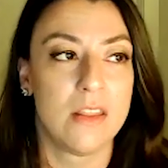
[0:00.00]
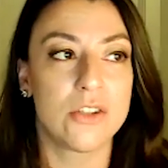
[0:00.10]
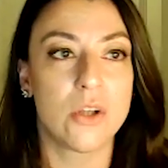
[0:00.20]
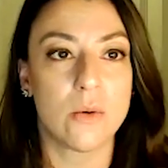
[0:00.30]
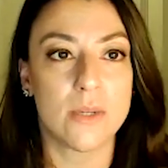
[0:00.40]

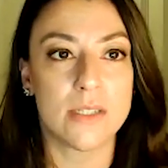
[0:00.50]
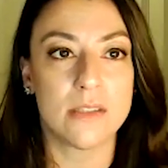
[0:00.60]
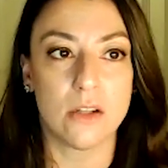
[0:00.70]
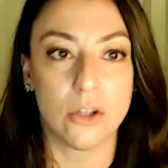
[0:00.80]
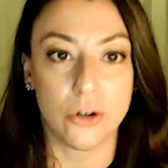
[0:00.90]
there's always
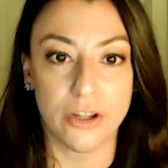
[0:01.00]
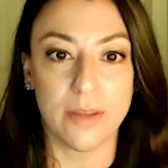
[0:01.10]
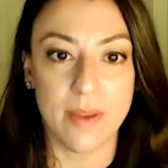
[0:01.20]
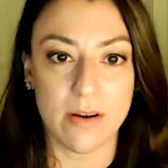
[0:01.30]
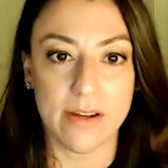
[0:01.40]
a
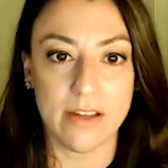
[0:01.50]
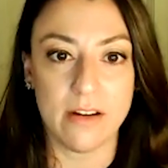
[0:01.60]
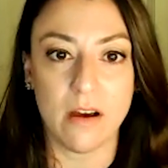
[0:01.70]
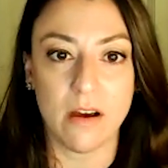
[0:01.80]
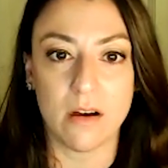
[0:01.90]
learning
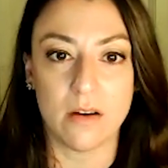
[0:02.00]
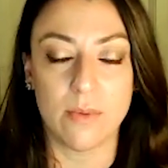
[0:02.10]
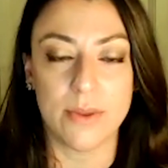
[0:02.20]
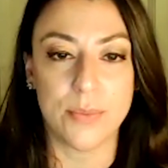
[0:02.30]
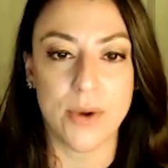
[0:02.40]
period
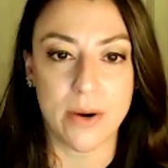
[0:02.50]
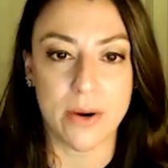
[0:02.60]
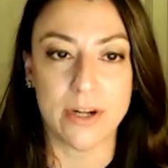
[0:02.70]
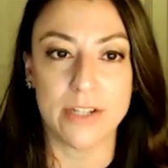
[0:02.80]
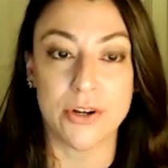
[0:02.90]
of what the
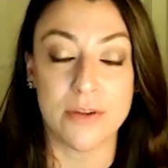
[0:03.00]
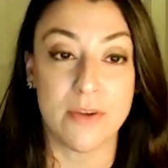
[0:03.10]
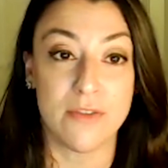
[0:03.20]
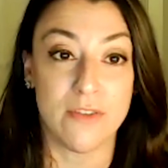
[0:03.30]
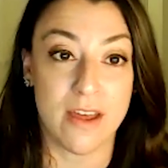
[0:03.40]
priorities are going to
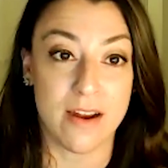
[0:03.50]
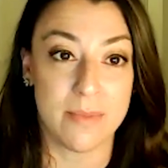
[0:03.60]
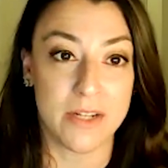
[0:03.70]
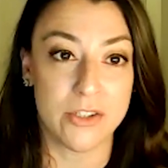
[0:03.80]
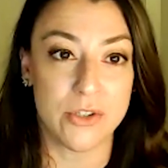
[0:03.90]
be for that
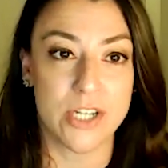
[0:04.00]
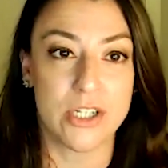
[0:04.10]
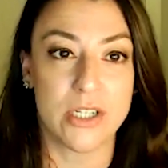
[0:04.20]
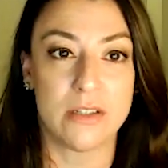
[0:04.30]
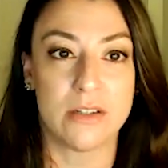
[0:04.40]

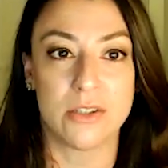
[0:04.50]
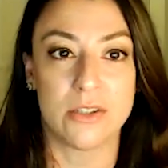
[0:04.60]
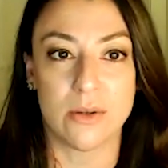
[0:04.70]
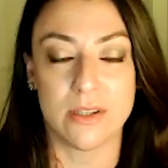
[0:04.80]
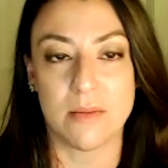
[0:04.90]
administration. There's
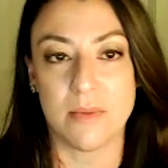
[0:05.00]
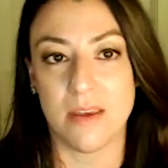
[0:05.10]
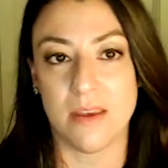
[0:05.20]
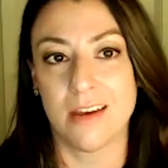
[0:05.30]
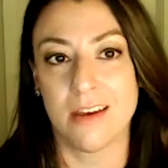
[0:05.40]
always going to
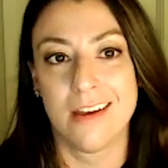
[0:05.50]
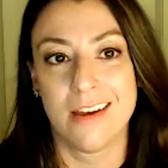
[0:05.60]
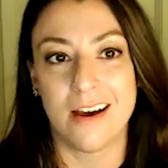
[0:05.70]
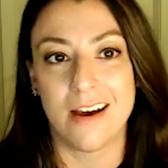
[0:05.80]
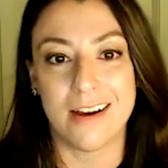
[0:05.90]
be
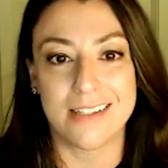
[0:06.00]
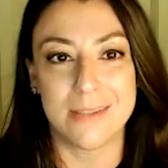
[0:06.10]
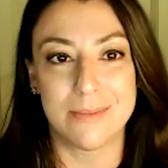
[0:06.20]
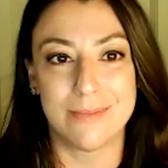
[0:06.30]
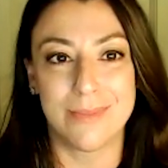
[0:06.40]

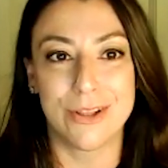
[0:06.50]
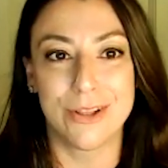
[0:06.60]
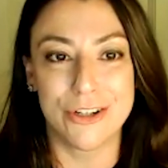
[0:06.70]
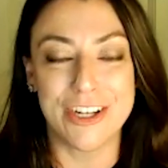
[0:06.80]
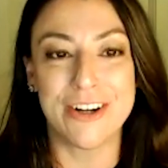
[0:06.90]
some
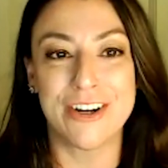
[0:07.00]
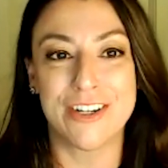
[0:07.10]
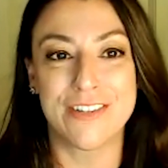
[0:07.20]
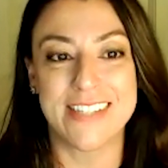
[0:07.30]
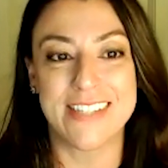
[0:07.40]
learning
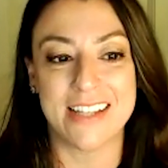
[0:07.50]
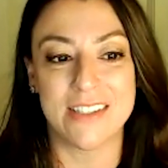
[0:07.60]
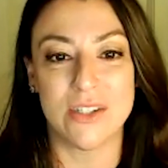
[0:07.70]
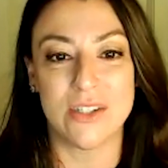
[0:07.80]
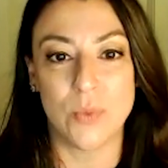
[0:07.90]
curves
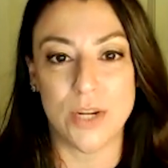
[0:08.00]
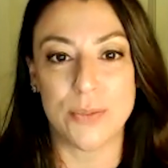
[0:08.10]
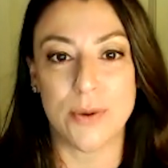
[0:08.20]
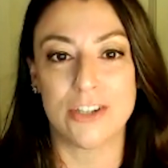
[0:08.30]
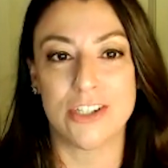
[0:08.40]
as to
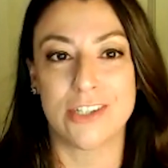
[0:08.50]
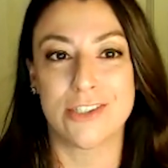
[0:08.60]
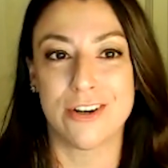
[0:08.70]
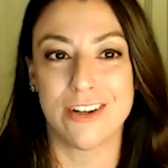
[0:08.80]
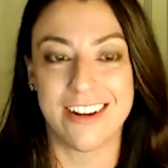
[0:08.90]
which
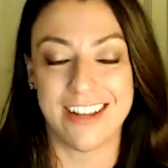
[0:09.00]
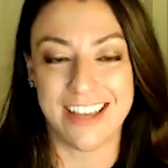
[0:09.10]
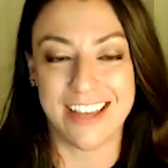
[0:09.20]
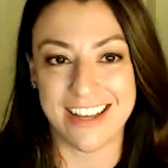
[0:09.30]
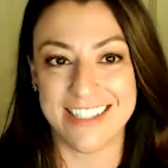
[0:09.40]
projects are going to
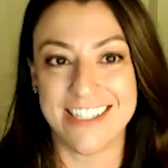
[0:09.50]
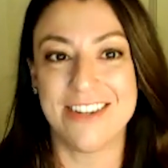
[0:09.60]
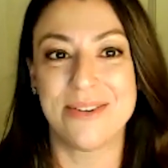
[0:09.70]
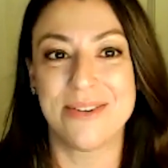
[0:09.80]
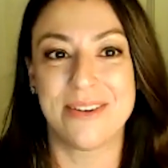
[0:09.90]
get
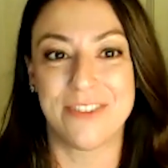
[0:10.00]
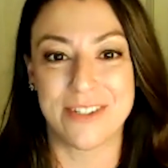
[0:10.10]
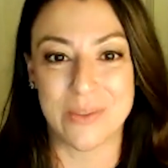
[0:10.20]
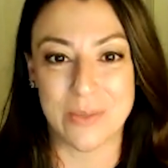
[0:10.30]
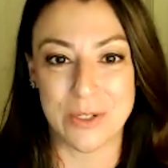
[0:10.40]
continued
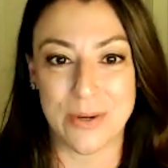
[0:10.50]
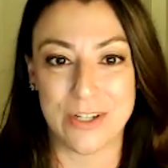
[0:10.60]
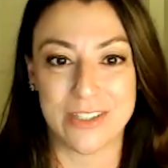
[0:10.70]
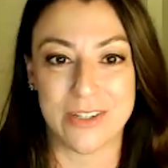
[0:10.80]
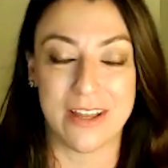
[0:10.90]
versus which
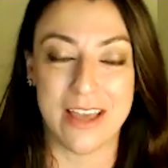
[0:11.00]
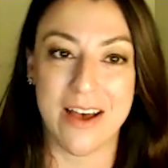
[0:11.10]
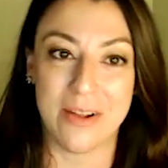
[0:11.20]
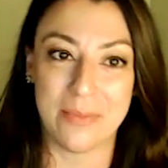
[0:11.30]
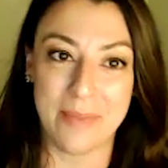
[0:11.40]
projects are going to
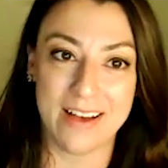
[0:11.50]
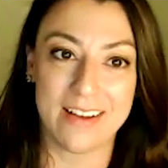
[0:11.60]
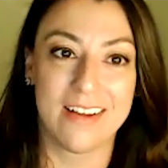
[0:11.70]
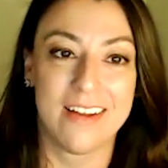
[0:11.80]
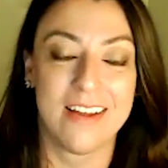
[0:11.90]
get held
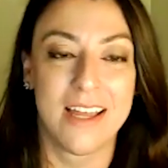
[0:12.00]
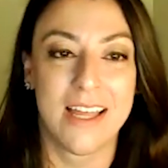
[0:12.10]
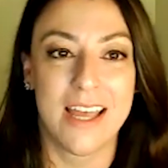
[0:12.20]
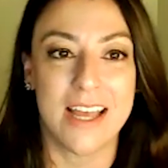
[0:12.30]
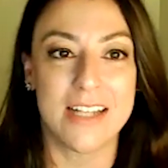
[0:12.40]
back.
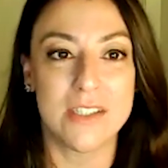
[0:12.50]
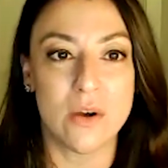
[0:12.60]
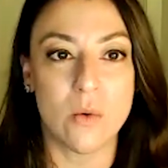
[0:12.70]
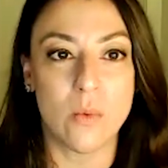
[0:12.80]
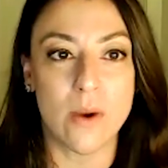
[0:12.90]
And
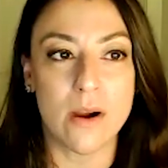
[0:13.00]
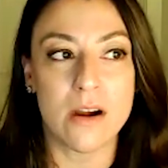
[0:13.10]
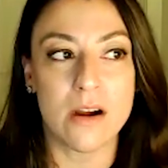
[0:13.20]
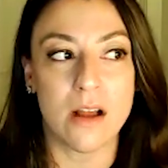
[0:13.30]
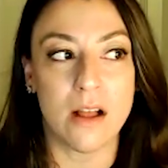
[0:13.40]
so
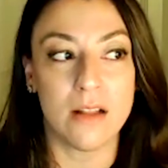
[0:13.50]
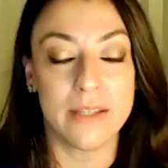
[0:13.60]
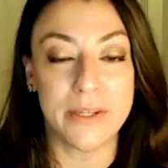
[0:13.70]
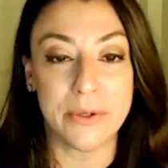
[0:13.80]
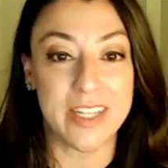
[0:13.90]
we're a
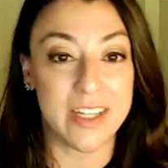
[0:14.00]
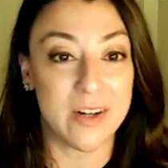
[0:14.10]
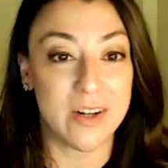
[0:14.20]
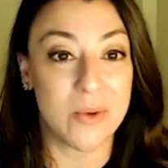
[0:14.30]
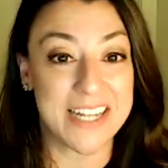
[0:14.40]
little bit in
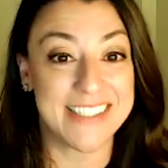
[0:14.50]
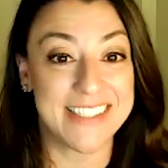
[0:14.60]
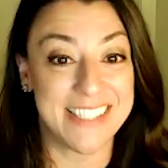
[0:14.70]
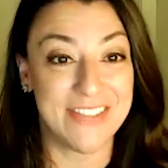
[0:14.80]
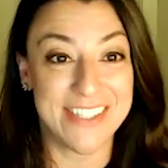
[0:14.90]
a wait and
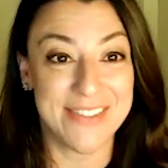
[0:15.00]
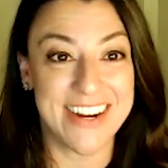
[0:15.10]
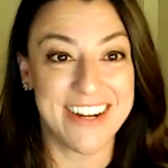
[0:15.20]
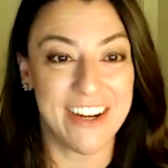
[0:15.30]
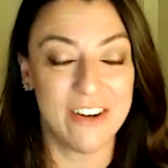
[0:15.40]
see phase
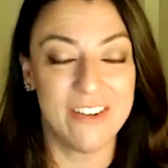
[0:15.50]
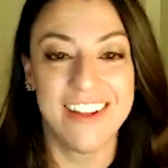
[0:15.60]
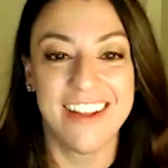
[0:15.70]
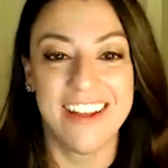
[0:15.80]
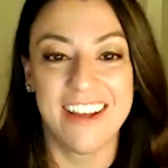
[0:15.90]
right now.